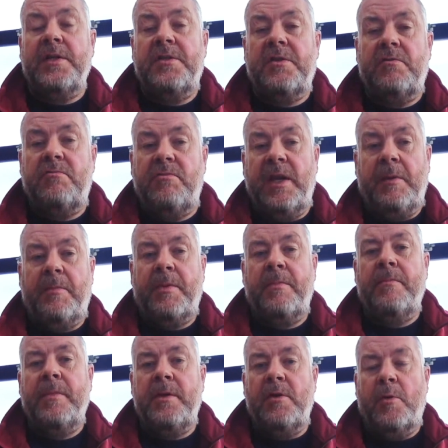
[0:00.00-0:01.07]
to reap
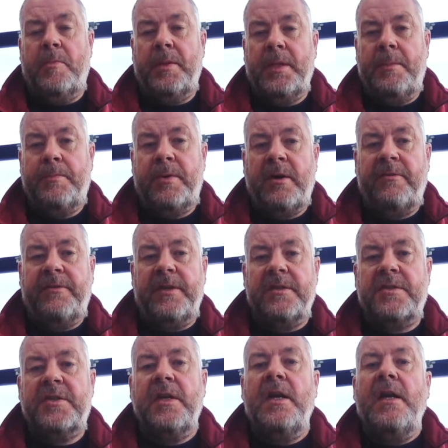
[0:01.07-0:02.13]
monopoly
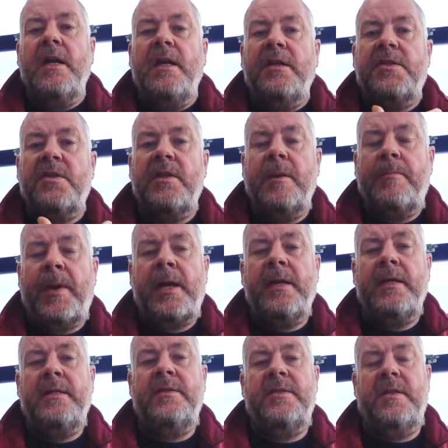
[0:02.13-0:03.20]
profits. So they buy
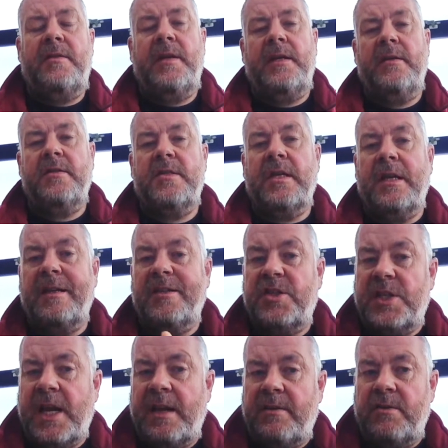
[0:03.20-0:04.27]
into things like
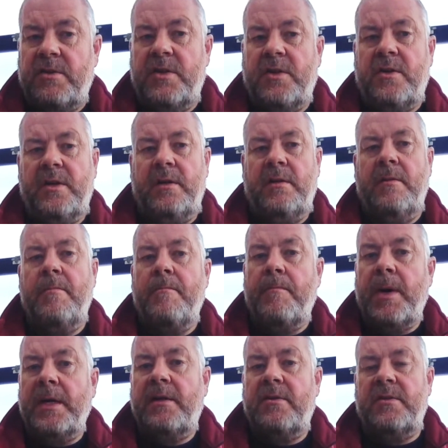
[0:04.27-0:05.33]
Standard Oil,
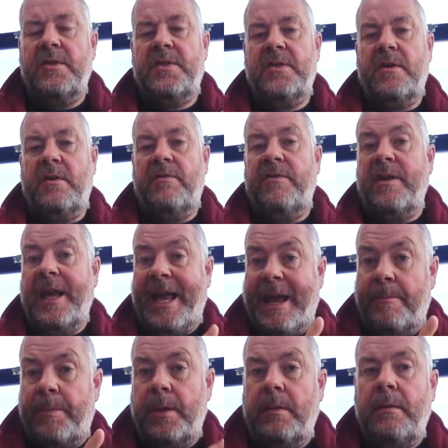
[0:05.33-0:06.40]
Microsoft,
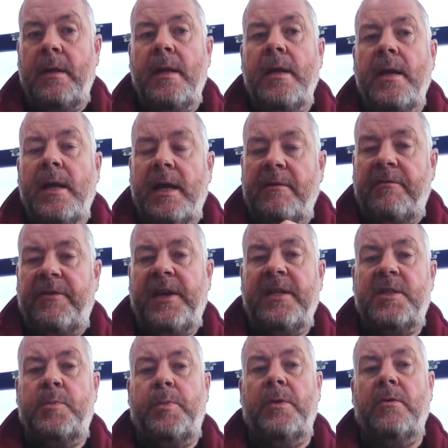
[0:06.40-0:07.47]
Apple, and
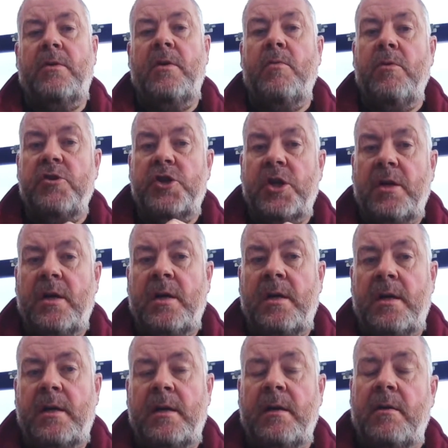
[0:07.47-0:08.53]
Facebook, which
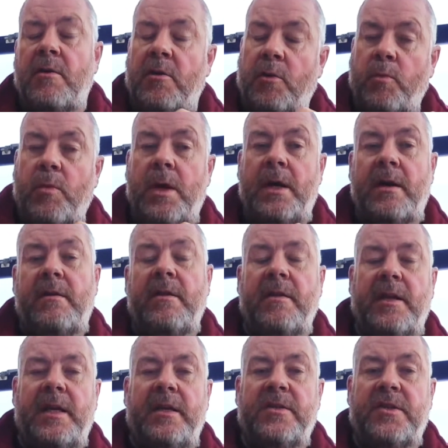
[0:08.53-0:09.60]
are, or were, in the
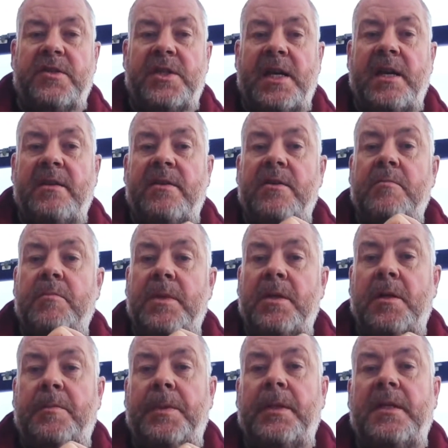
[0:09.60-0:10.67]
case of Standard,
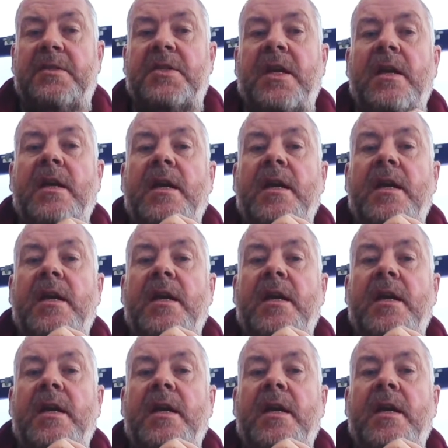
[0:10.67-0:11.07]
monopolies.